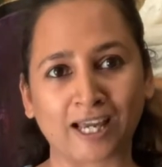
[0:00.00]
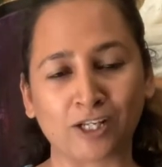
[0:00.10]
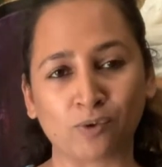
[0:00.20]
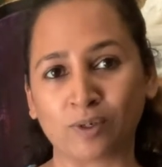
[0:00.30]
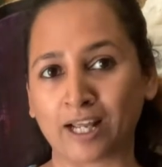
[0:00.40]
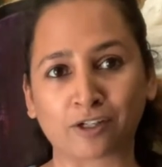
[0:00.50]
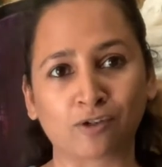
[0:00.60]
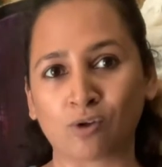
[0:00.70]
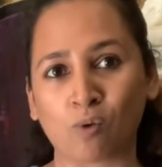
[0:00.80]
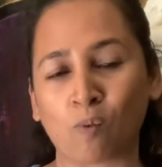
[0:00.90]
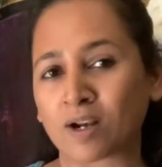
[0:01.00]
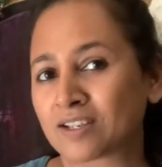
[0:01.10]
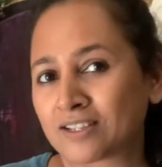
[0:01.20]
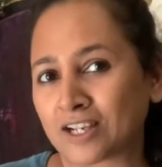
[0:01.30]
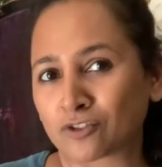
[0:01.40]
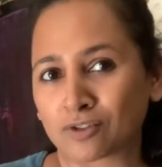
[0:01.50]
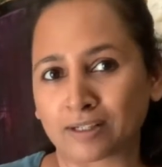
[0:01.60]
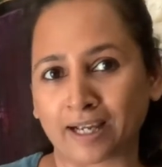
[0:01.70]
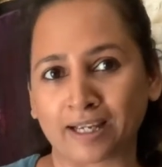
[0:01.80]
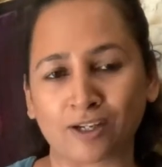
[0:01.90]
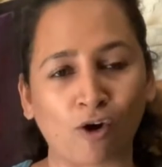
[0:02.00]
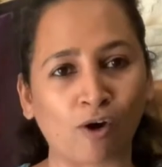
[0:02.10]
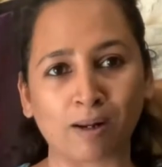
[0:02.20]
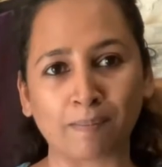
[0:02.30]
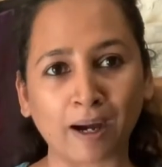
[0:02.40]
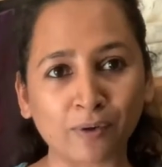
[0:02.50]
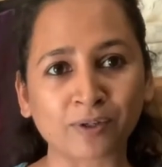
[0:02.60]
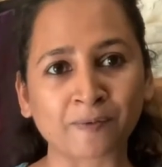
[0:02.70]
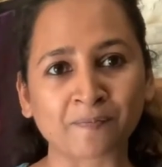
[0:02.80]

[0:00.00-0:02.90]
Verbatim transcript: and you would like to know what is natural dyeing all about.